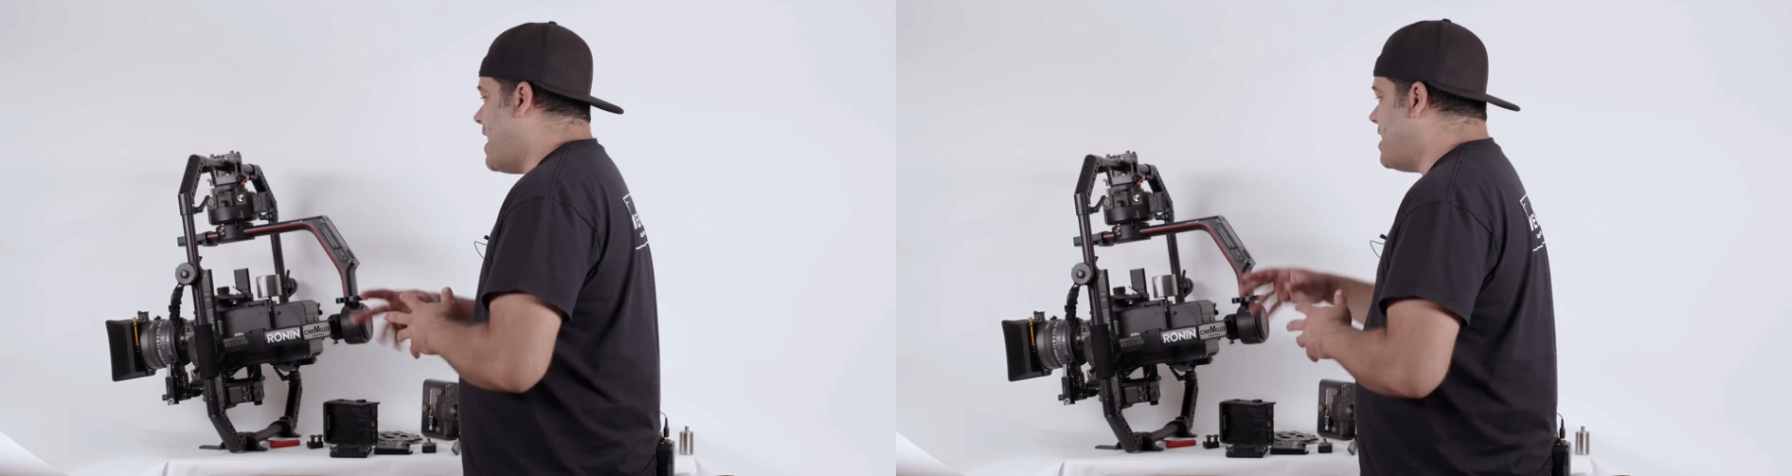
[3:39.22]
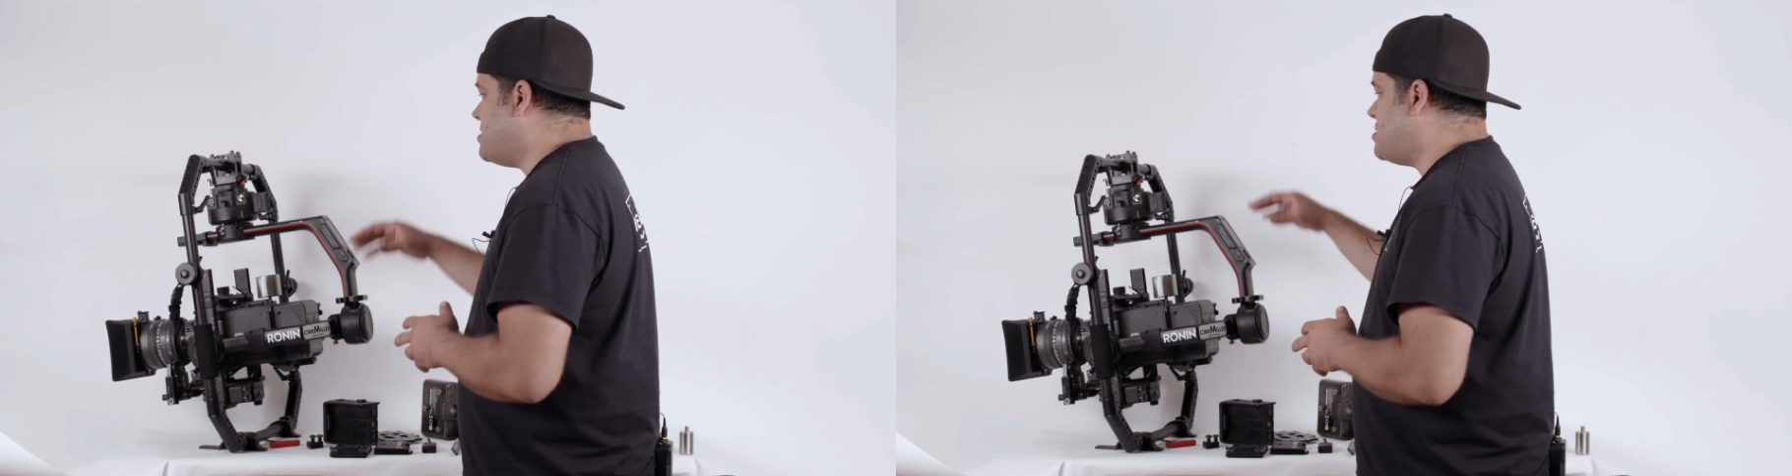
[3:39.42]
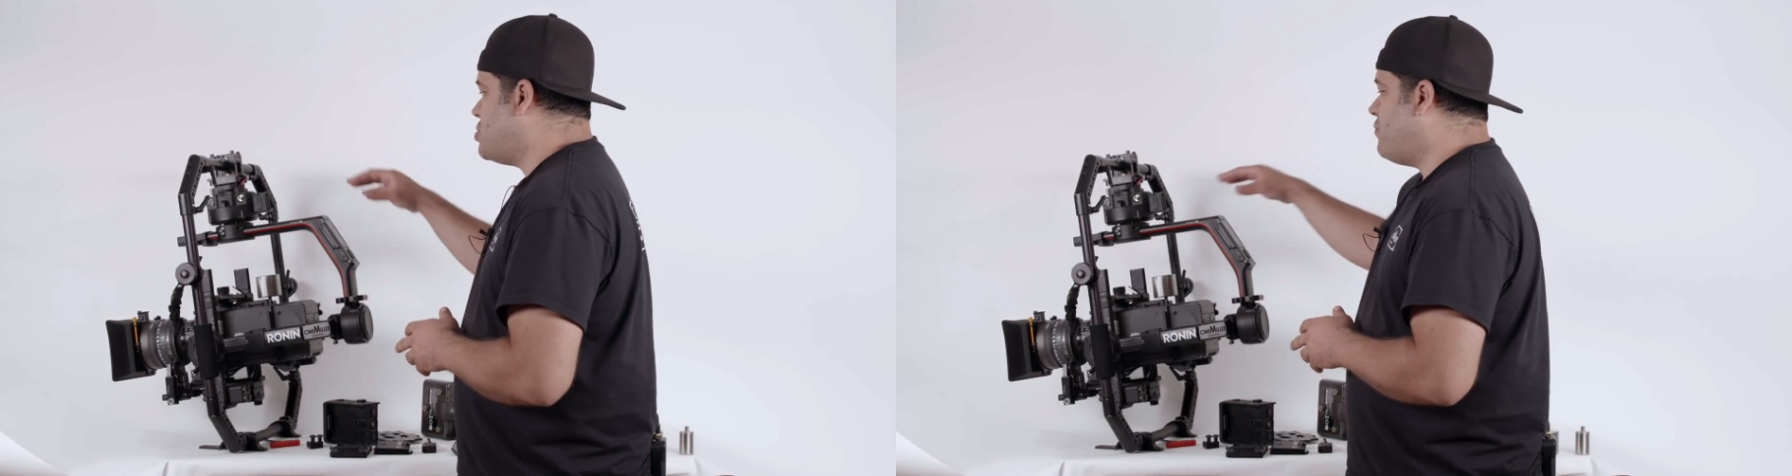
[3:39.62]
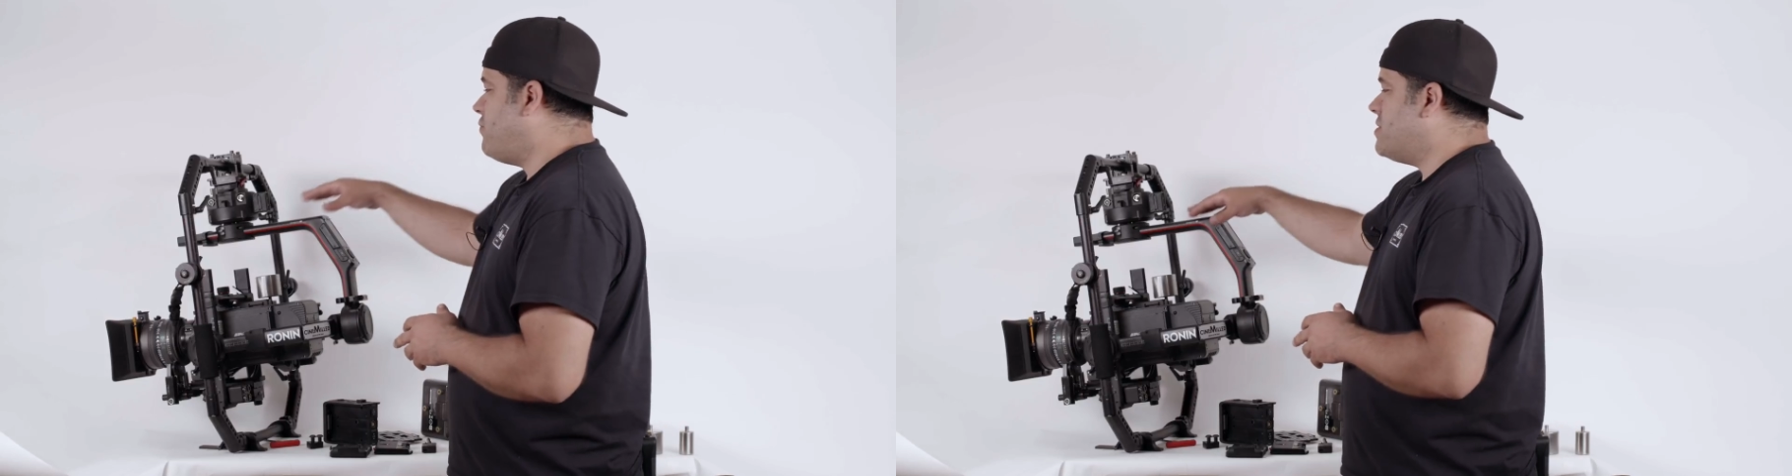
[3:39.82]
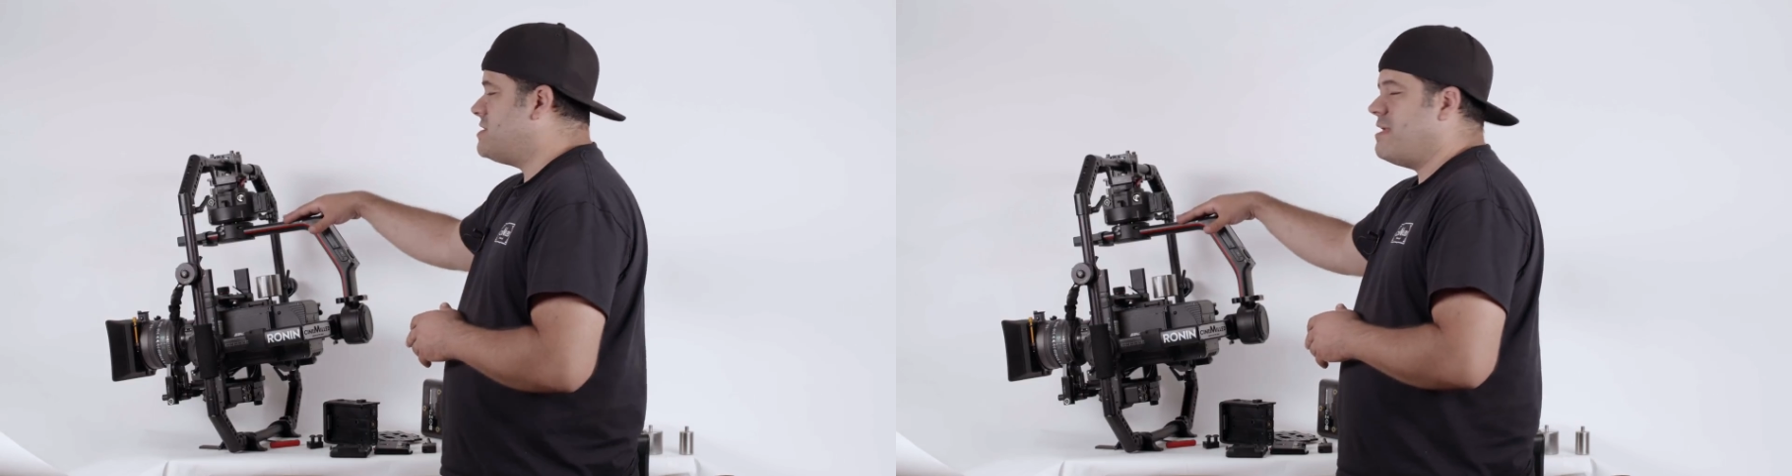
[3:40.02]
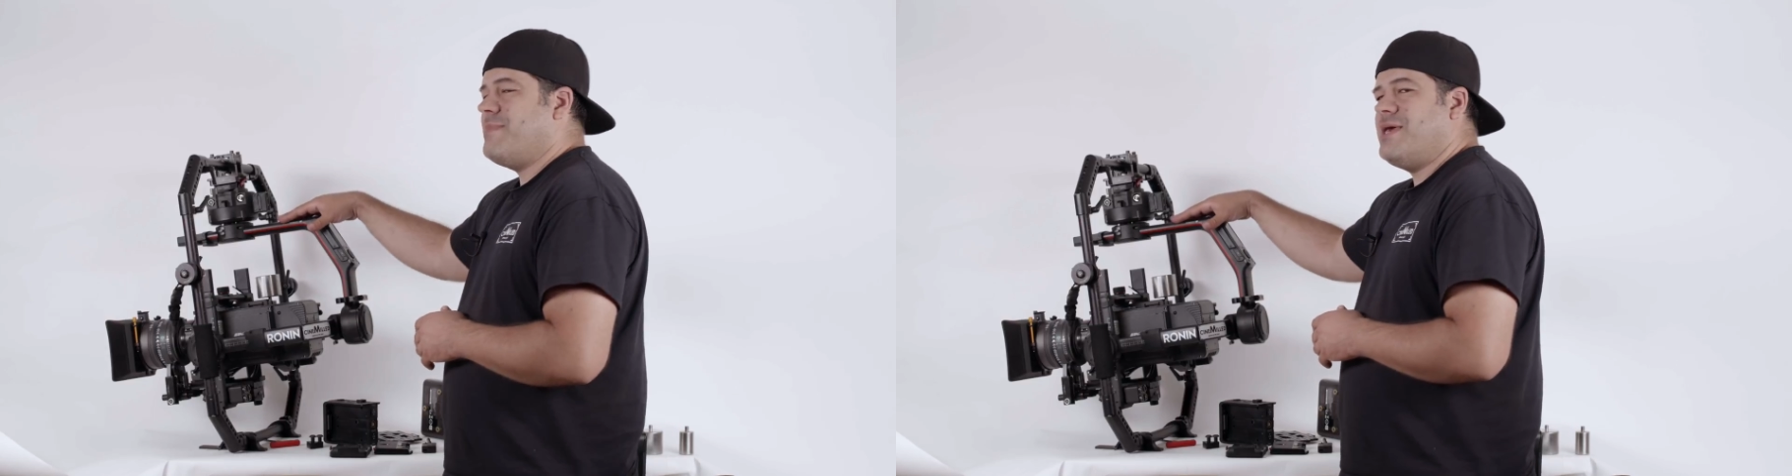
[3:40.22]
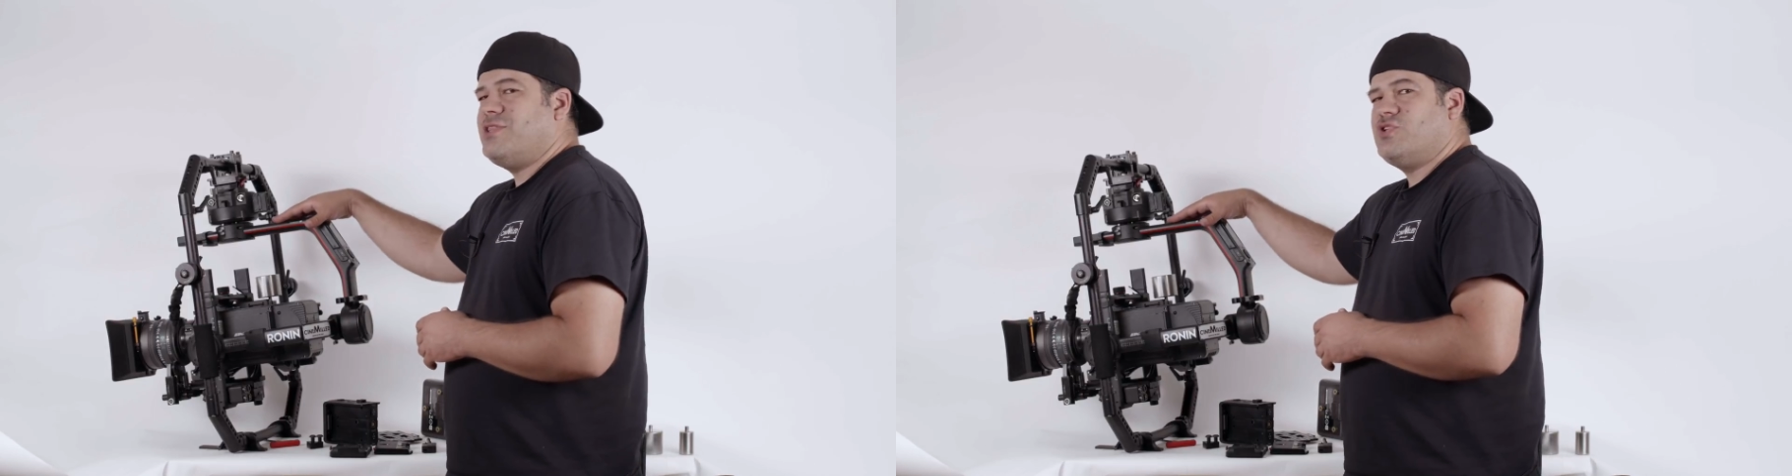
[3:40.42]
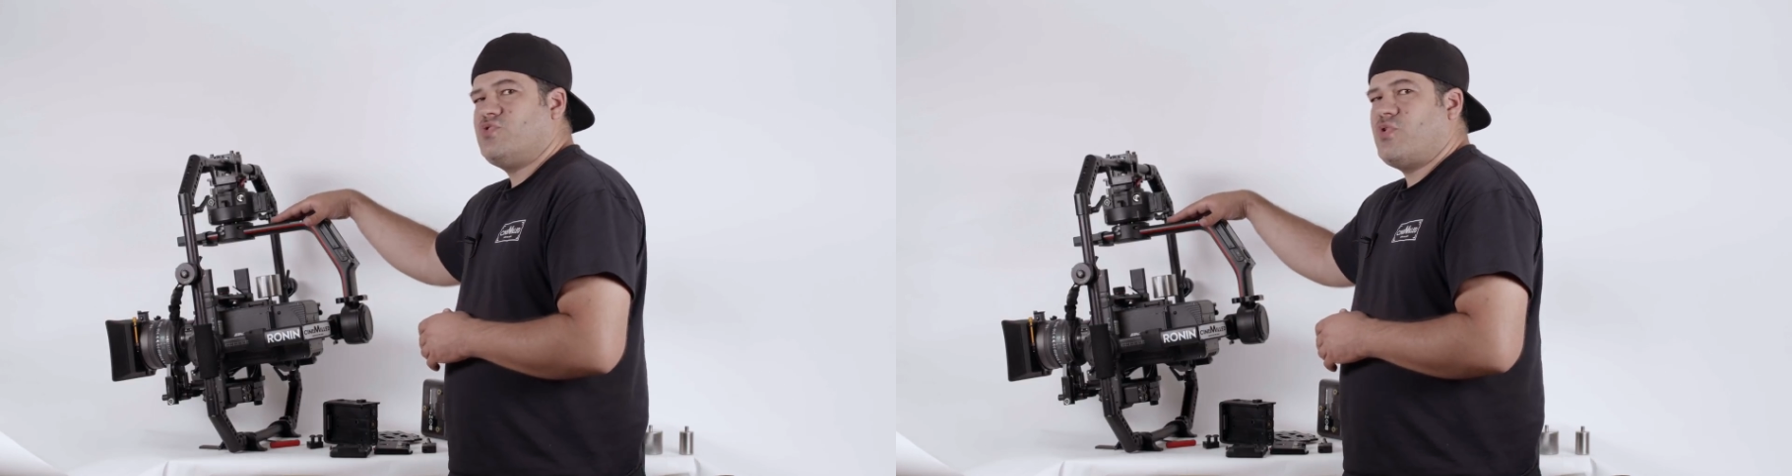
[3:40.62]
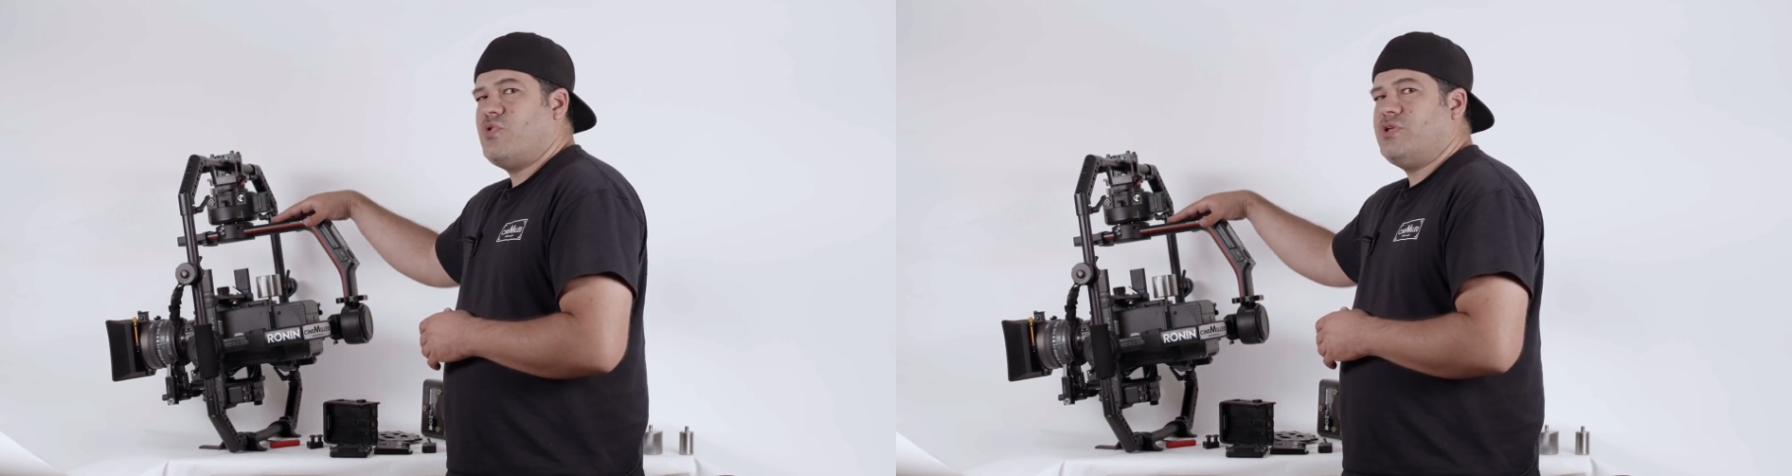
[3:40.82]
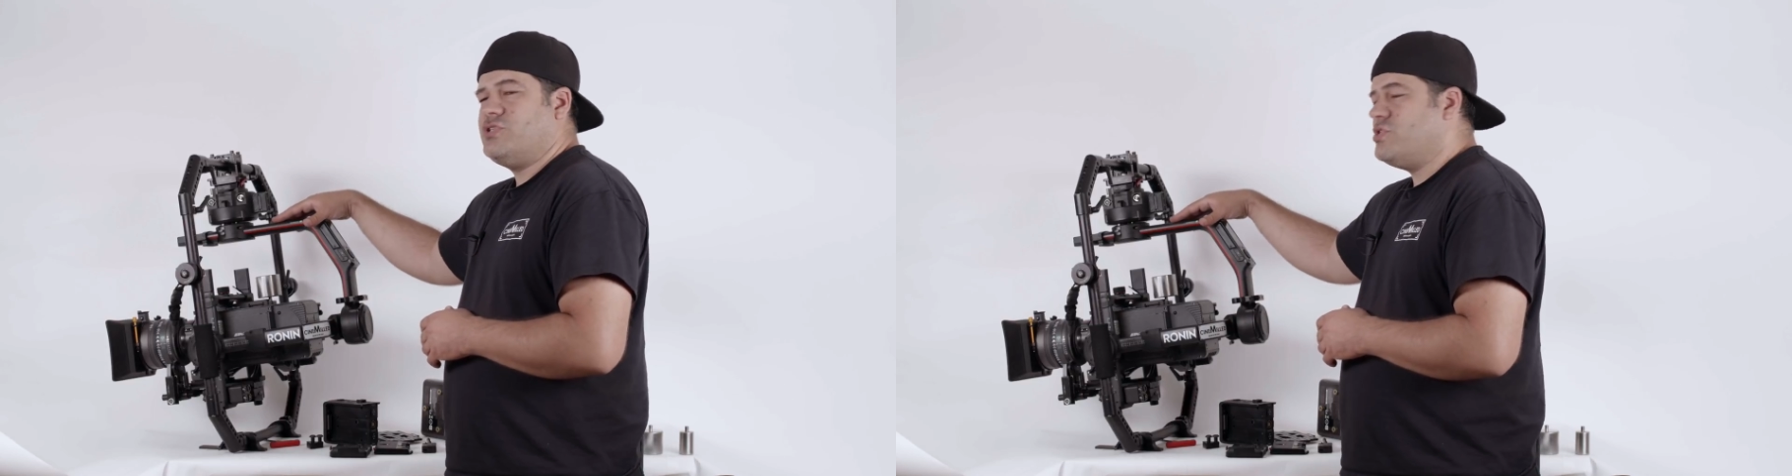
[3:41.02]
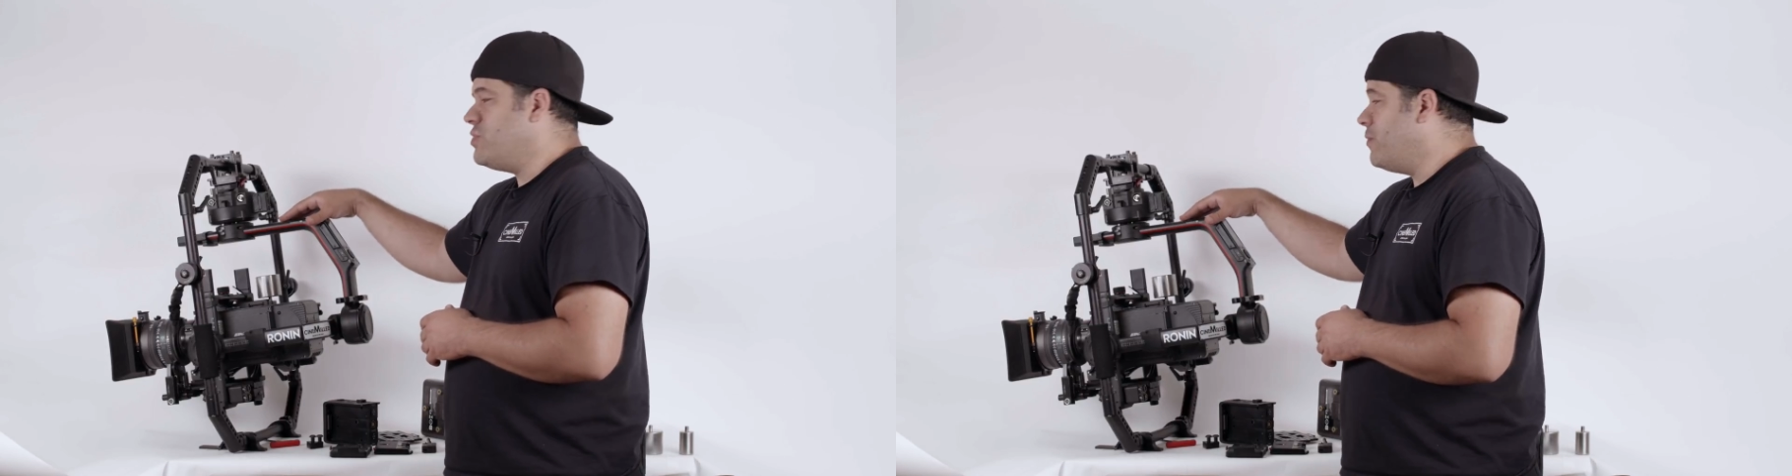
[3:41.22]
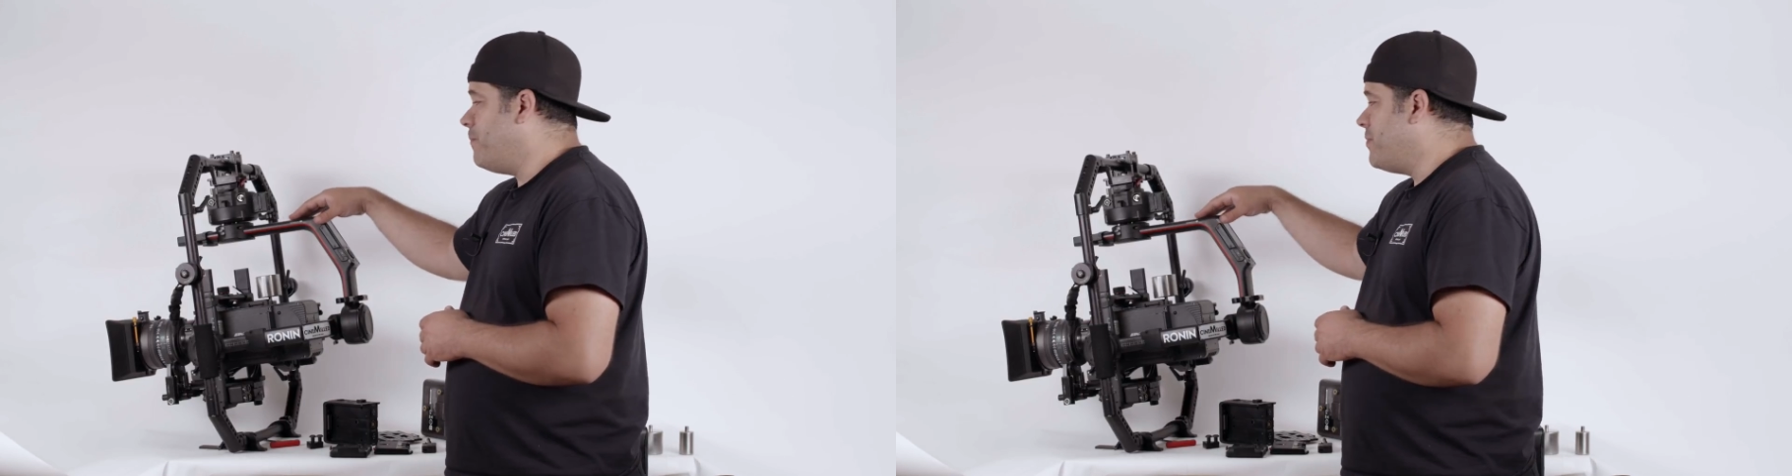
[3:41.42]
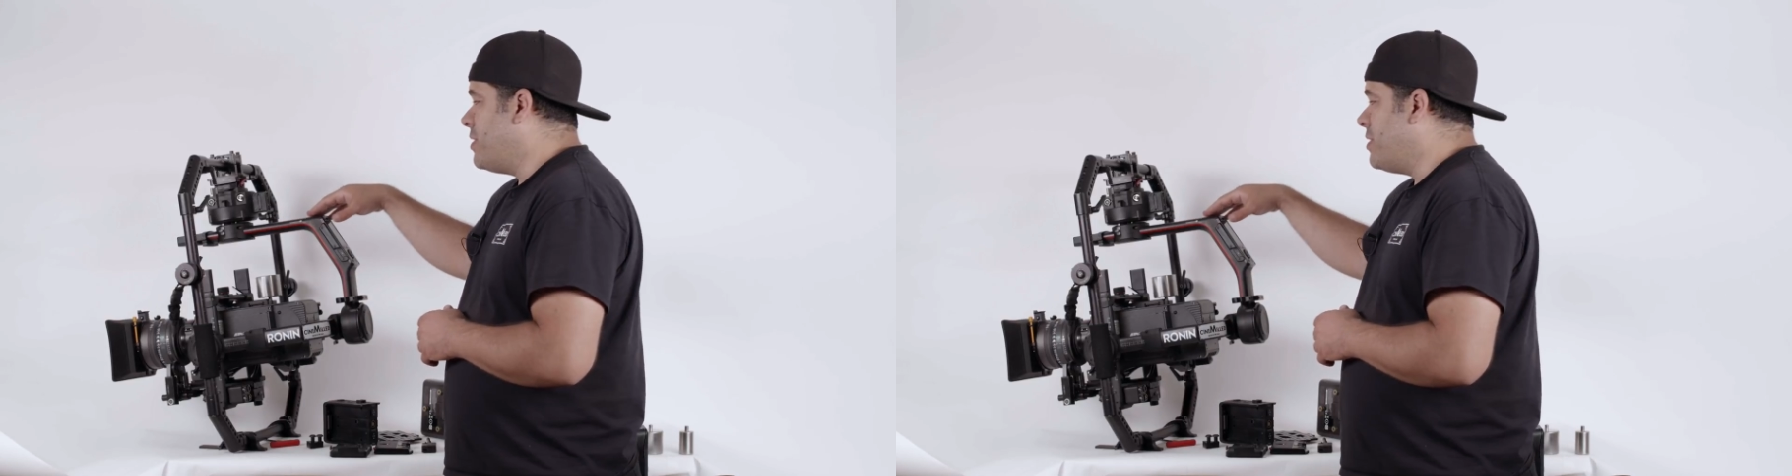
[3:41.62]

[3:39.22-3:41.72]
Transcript: as stiff as they made this Ronin 2,